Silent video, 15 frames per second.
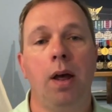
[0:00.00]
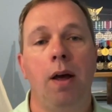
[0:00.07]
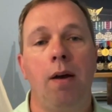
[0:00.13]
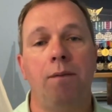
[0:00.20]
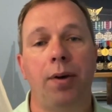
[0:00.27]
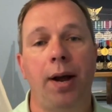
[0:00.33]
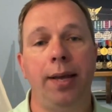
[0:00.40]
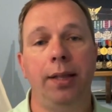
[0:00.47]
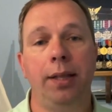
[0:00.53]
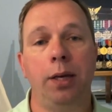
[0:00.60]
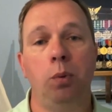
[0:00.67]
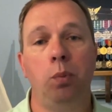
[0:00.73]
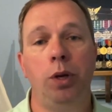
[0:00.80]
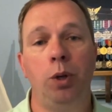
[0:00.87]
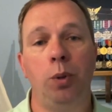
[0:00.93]
Finally,
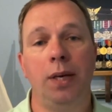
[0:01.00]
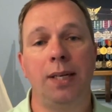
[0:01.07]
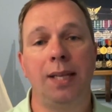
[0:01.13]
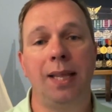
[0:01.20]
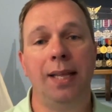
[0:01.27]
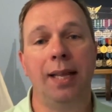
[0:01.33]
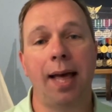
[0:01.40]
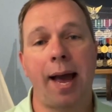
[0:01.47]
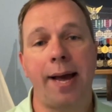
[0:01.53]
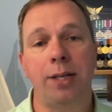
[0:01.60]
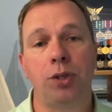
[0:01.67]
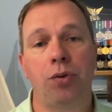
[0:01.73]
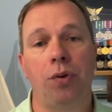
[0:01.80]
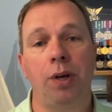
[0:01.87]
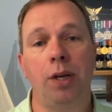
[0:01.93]
when you get to the
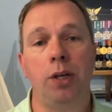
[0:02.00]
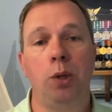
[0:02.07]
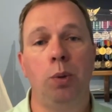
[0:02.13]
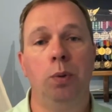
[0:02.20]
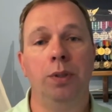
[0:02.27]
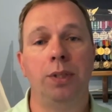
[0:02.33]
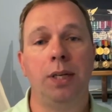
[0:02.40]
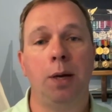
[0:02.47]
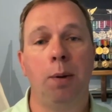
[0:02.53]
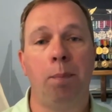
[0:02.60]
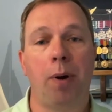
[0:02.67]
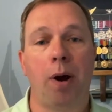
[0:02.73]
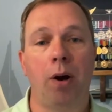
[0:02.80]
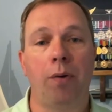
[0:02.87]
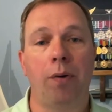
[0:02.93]
last screen, you will see a
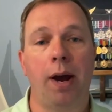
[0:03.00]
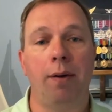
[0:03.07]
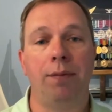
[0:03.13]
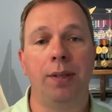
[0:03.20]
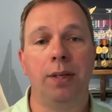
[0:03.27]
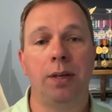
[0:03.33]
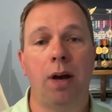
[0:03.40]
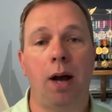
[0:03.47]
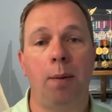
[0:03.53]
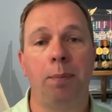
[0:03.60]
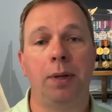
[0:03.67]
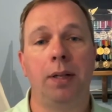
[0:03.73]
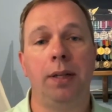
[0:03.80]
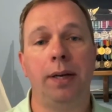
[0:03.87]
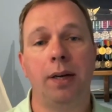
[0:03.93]
bar graph at the top.
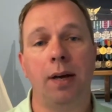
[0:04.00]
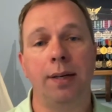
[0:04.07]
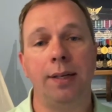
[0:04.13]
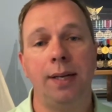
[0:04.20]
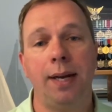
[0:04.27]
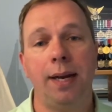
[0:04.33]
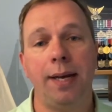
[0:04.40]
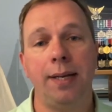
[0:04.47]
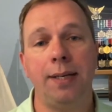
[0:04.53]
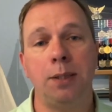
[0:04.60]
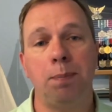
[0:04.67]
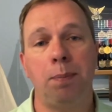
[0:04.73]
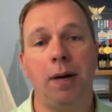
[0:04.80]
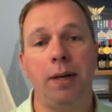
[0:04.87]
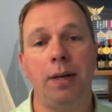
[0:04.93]
Click on today's
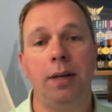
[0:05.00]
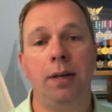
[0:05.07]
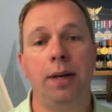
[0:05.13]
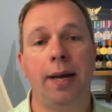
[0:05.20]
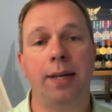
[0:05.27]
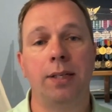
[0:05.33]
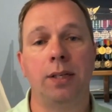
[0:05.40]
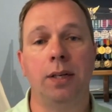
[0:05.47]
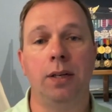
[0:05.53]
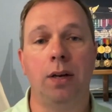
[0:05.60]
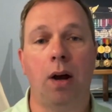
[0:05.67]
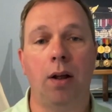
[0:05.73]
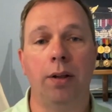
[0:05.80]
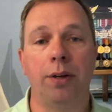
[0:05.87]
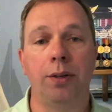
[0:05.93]
button next to
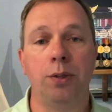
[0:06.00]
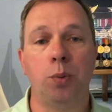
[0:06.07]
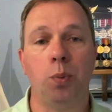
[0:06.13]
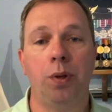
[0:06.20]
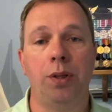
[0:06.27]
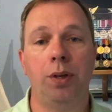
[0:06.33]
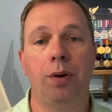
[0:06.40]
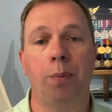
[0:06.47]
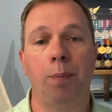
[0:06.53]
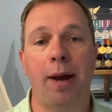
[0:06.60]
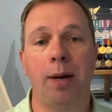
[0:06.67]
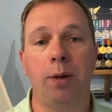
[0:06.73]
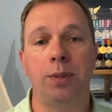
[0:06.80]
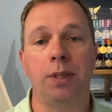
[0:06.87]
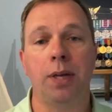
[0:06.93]
dollars with your
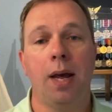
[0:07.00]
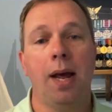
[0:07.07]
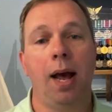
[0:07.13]
mouse.